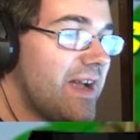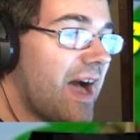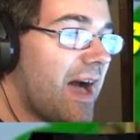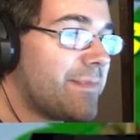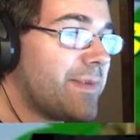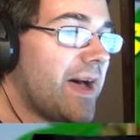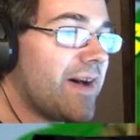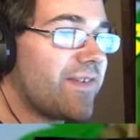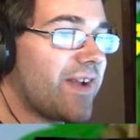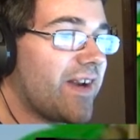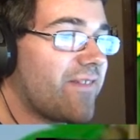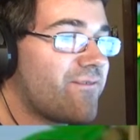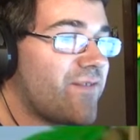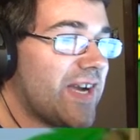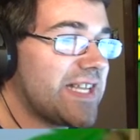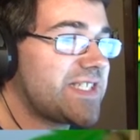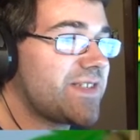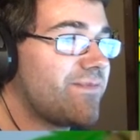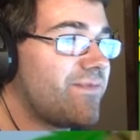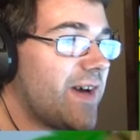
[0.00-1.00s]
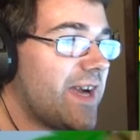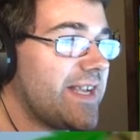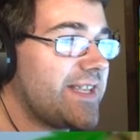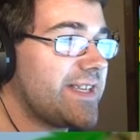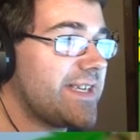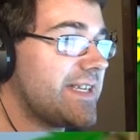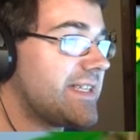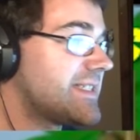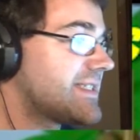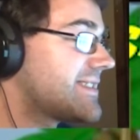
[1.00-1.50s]
I'm not even gonna fight some
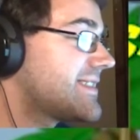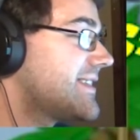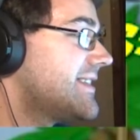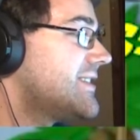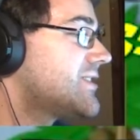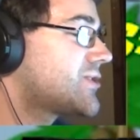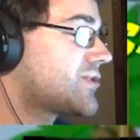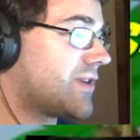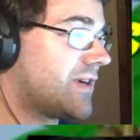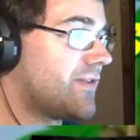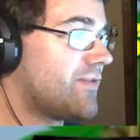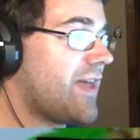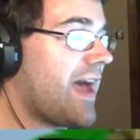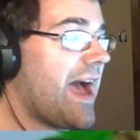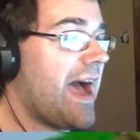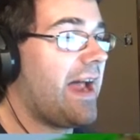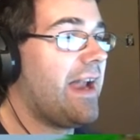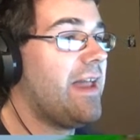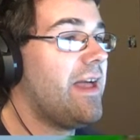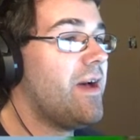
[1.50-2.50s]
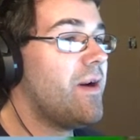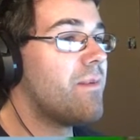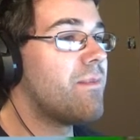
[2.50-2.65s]
Vikings. Screw that.